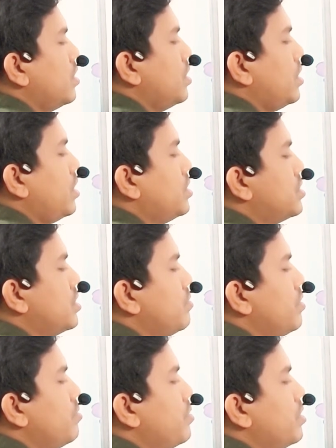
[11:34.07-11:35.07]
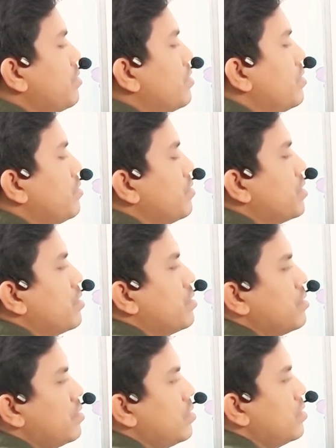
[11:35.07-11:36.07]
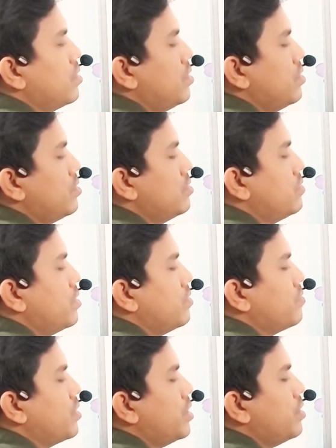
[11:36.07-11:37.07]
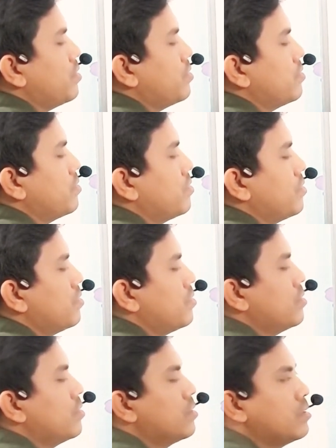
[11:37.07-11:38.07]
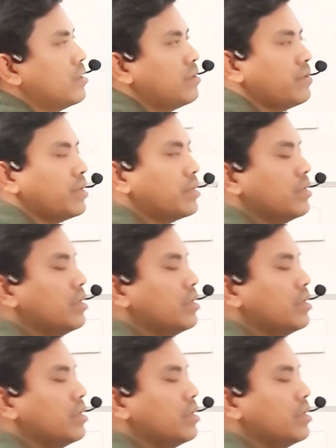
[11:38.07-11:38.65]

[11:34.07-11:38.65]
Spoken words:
AC will be equal to what? 12K. Alright.